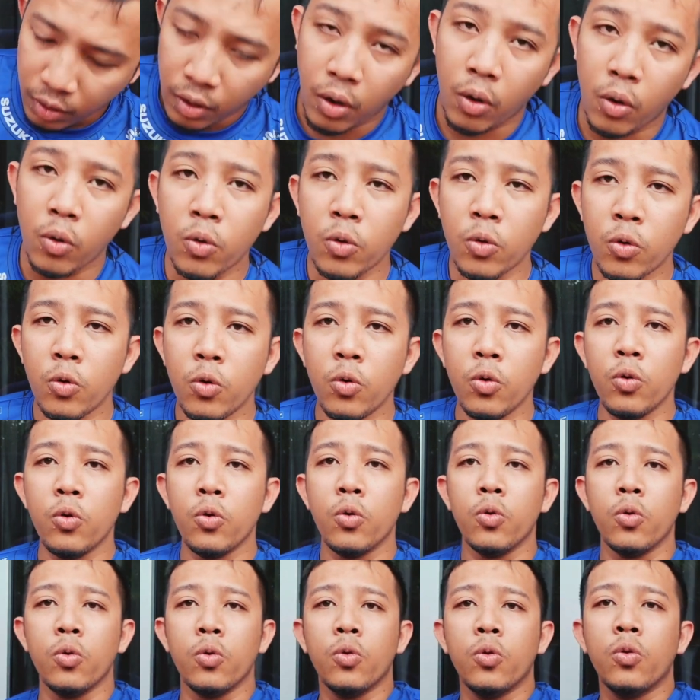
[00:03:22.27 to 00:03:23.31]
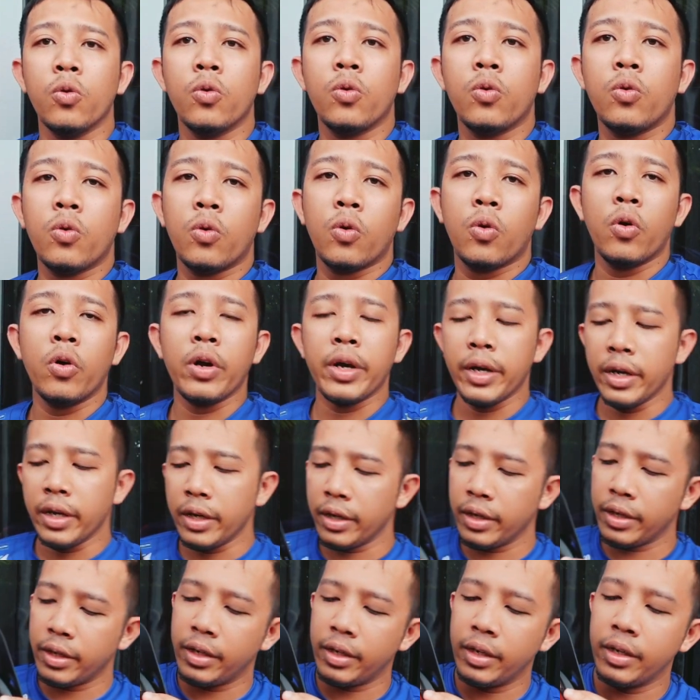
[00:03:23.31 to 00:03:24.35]
Oh, okay.
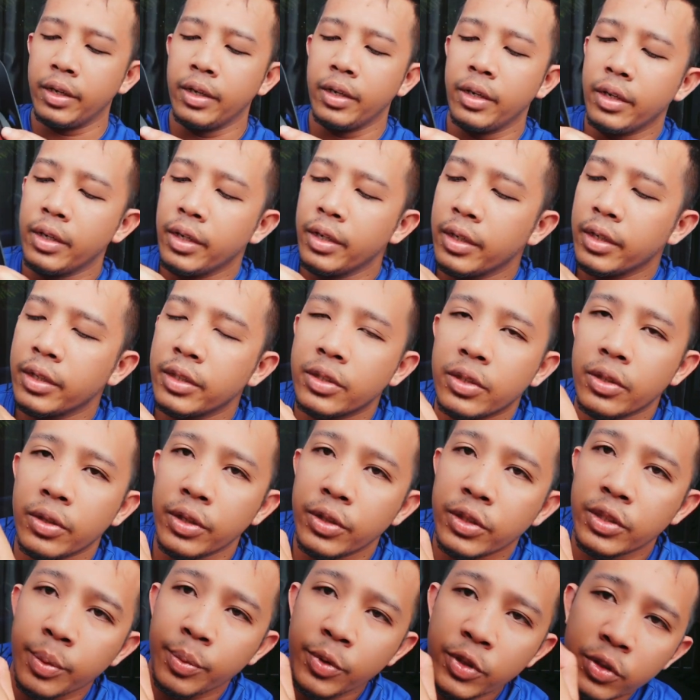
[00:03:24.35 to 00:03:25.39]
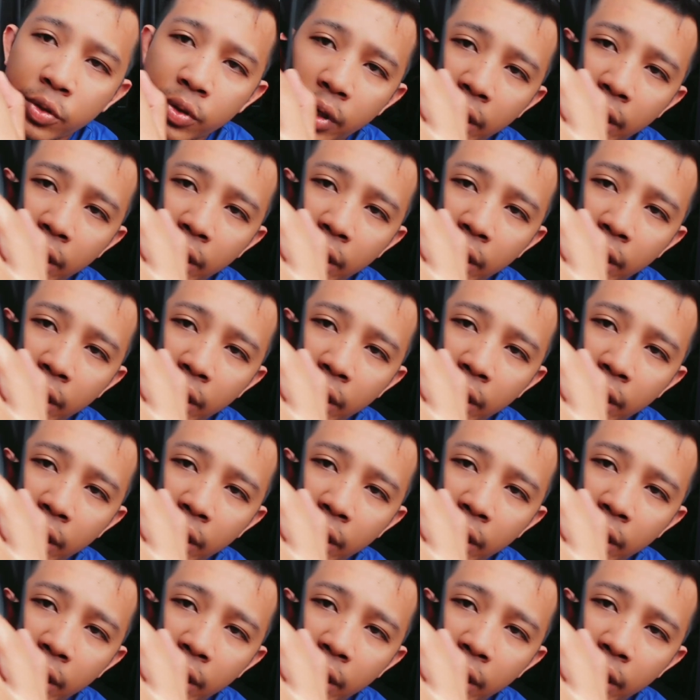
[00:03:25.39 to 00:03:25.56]
So you're supposed to